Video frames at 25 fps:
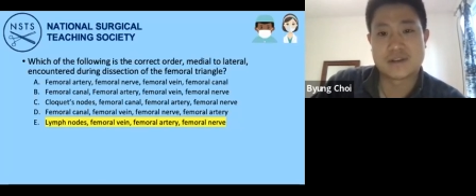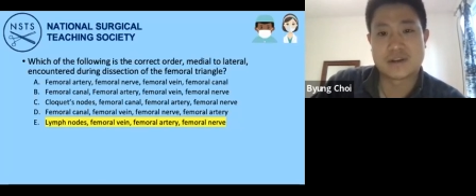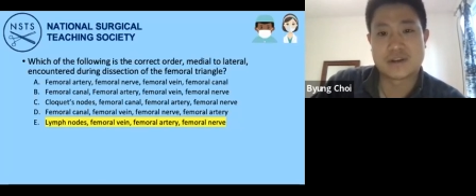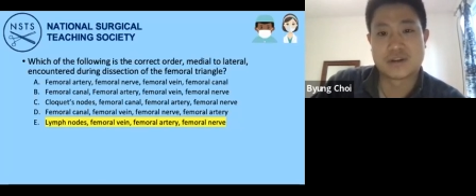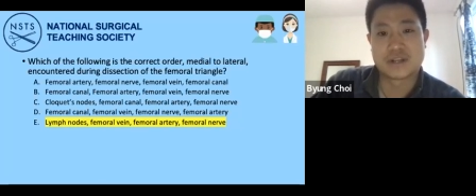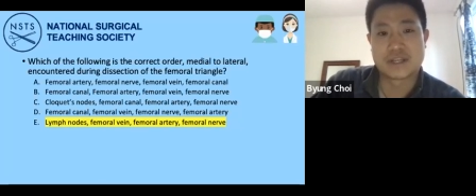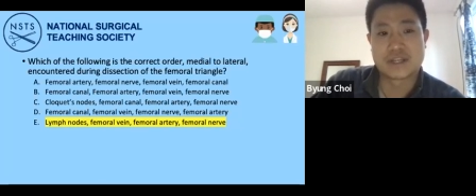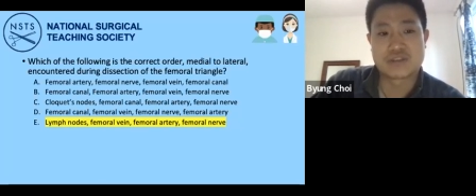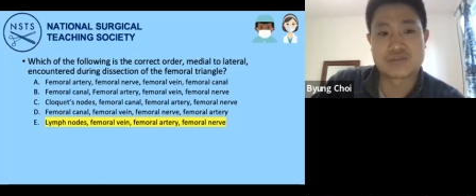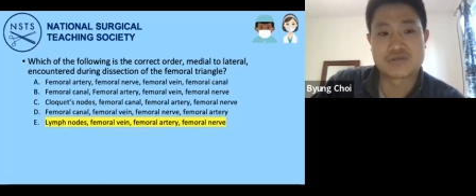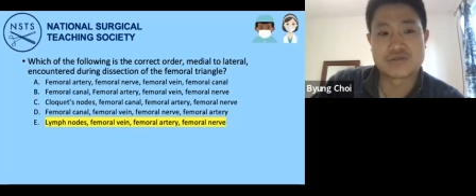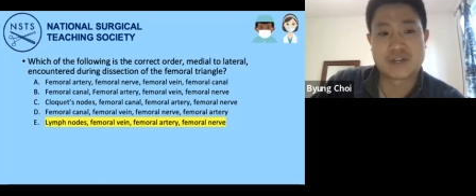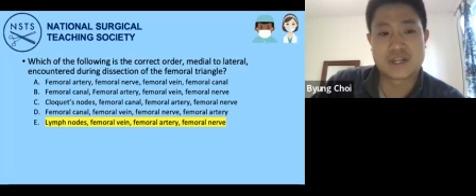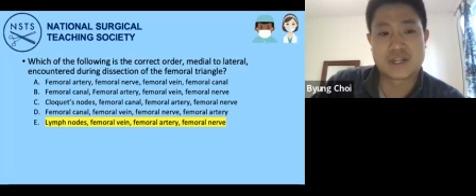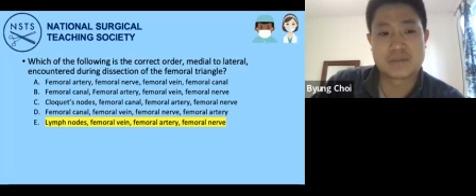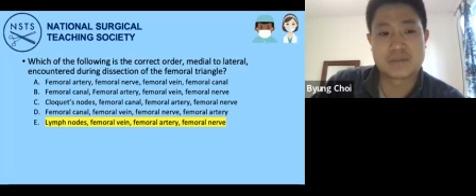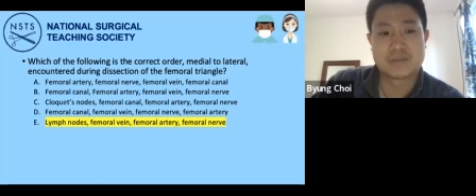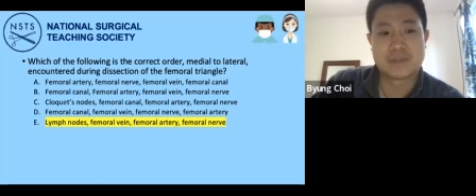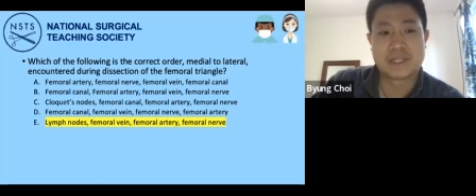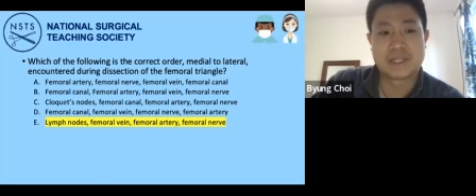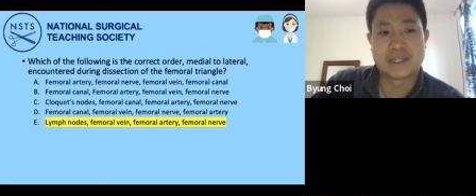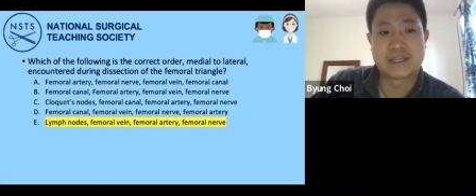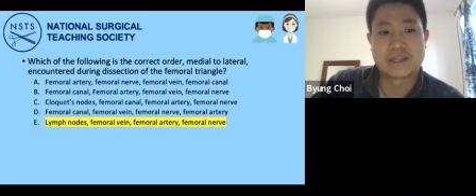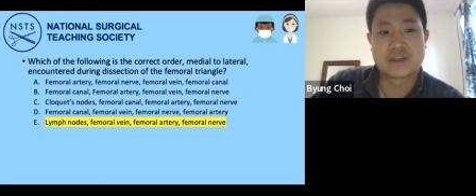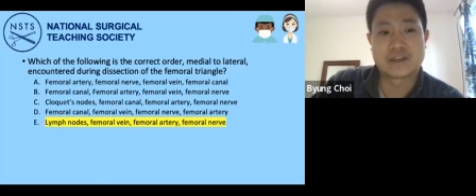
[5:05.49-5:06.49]
are
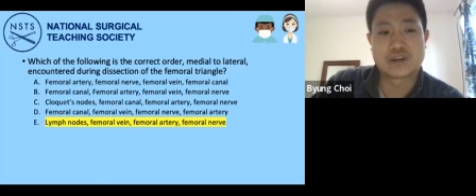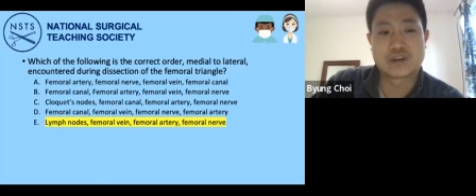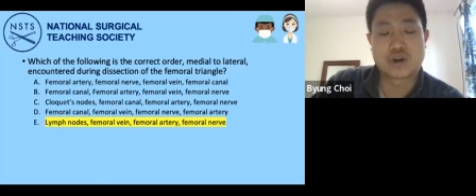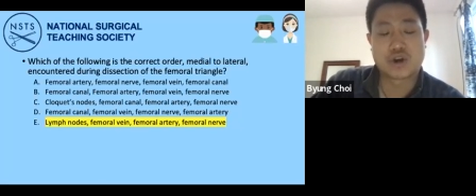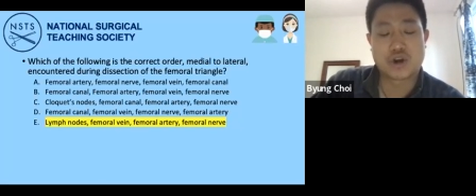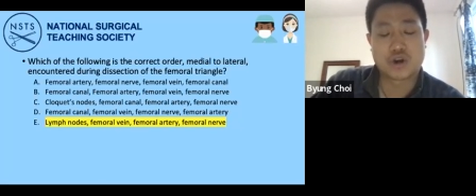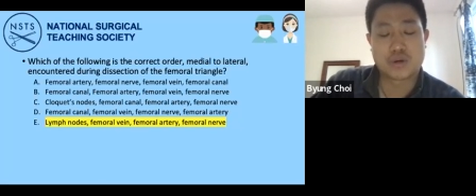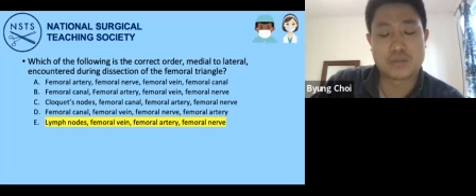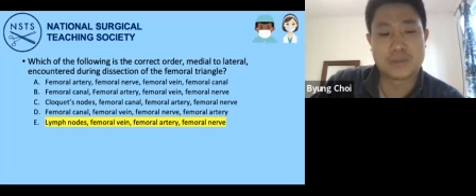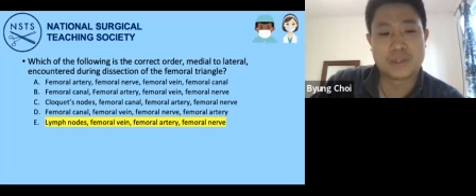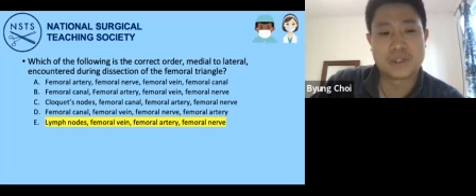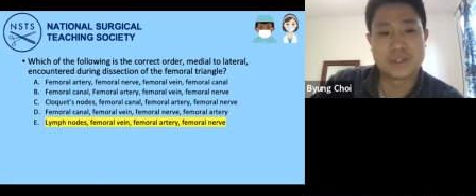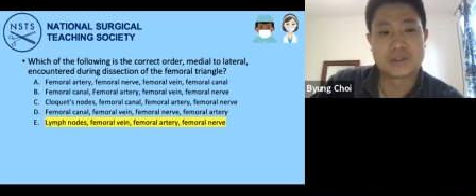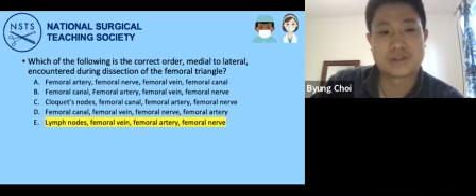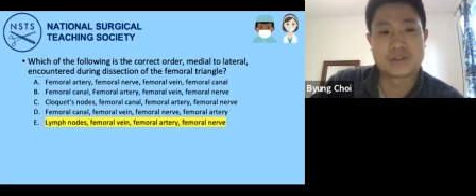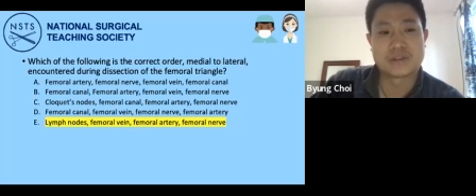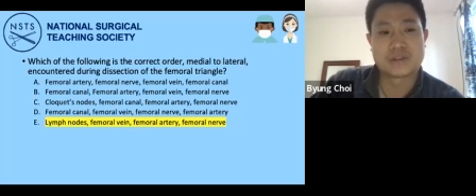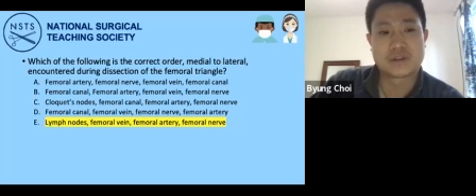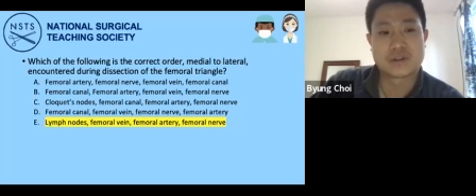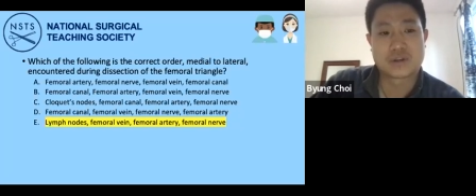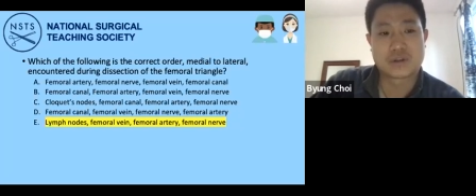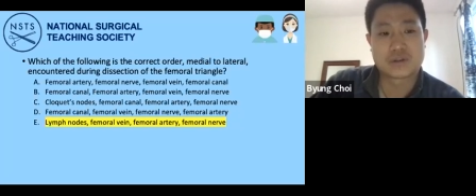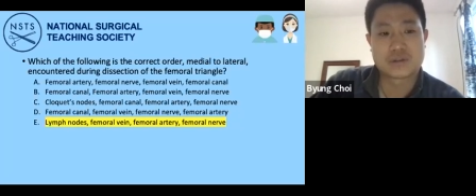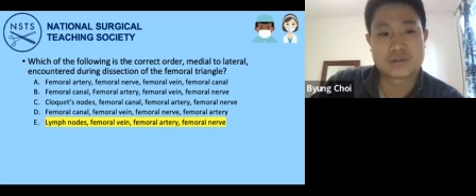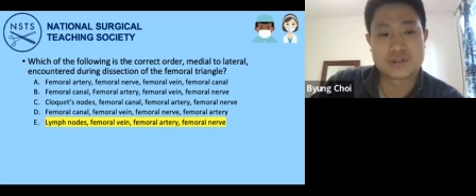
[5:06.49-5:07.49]
incredibly common
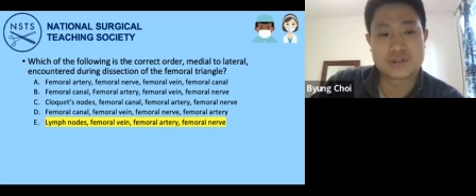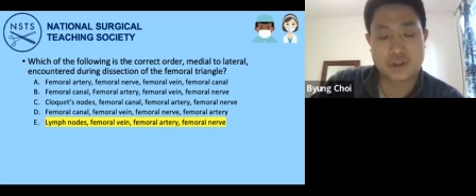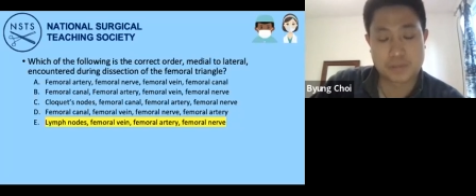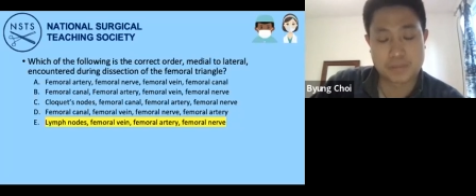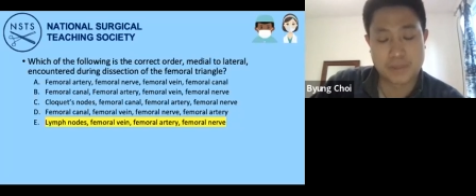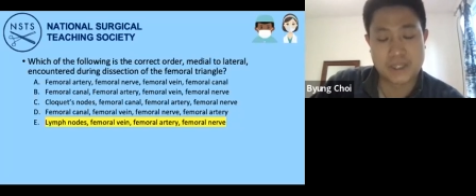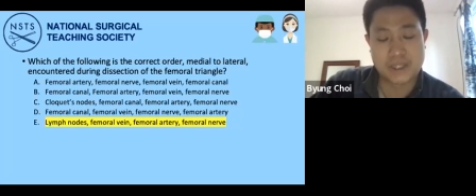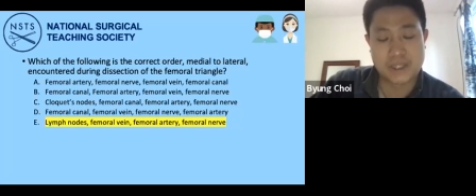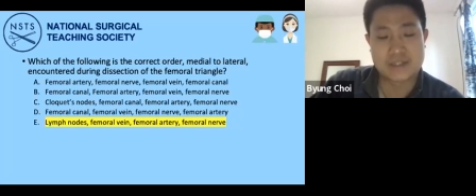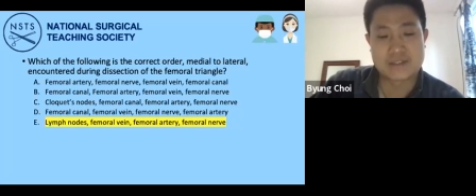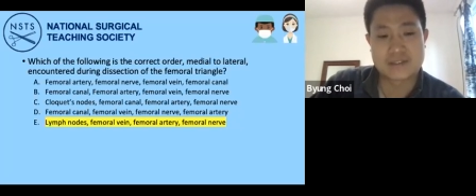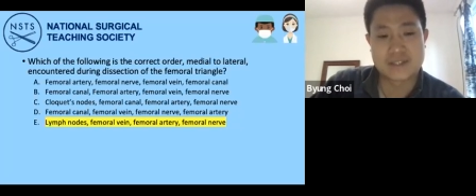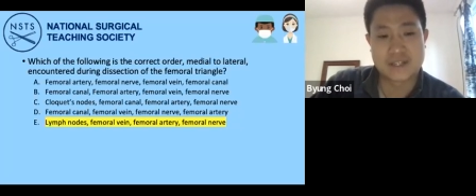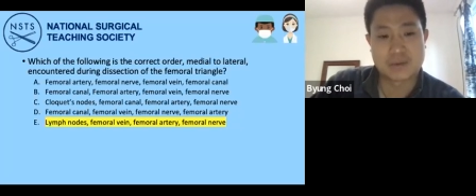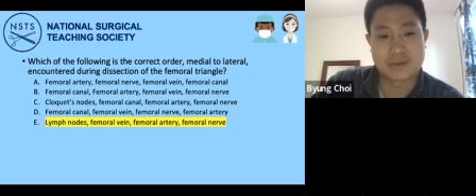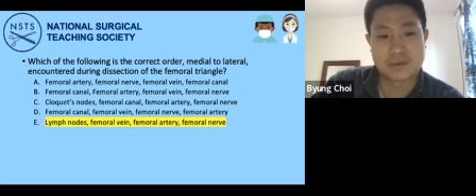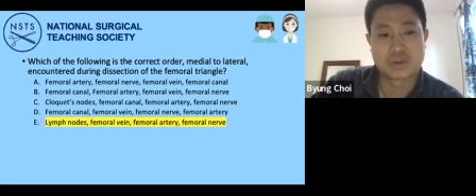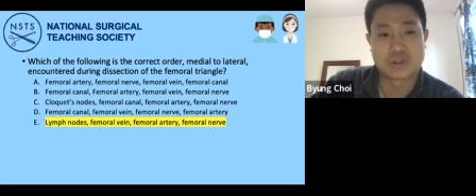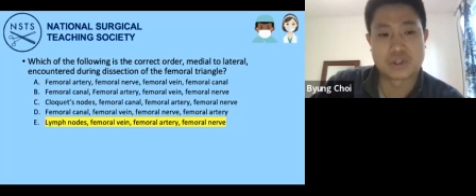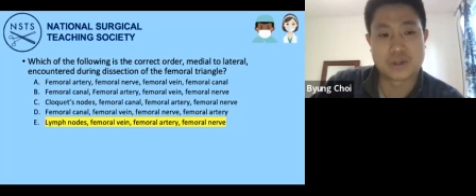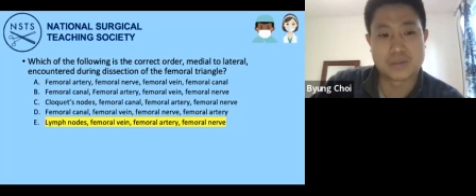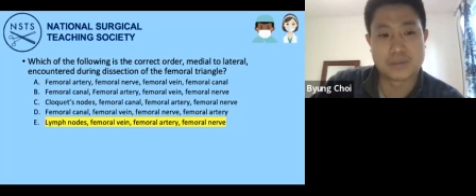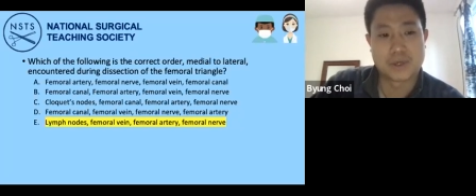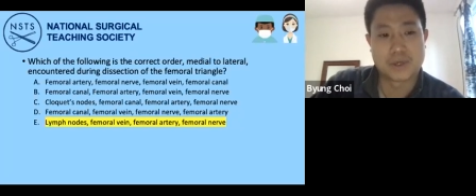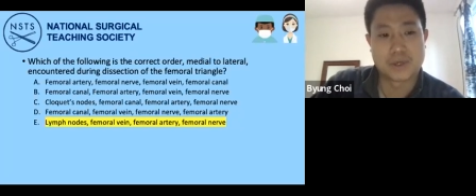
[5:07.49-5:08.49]
topics that will
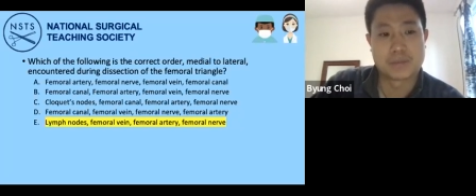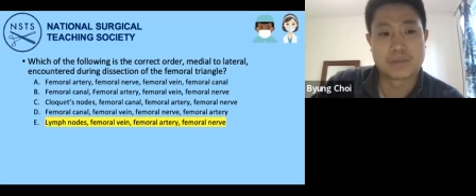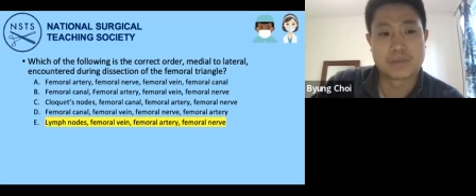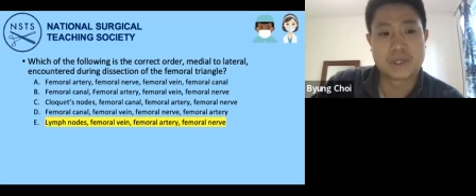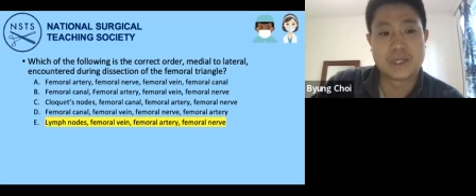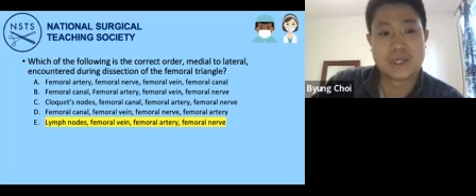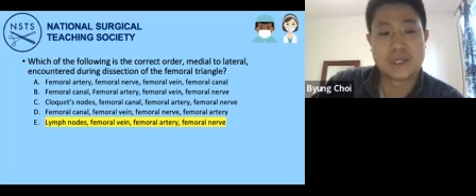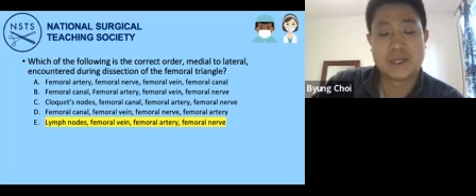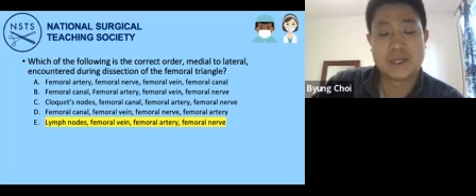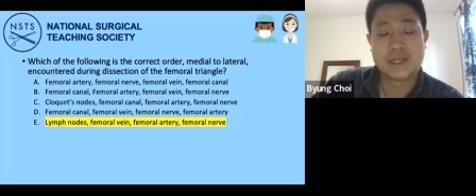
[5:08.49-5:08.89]
come up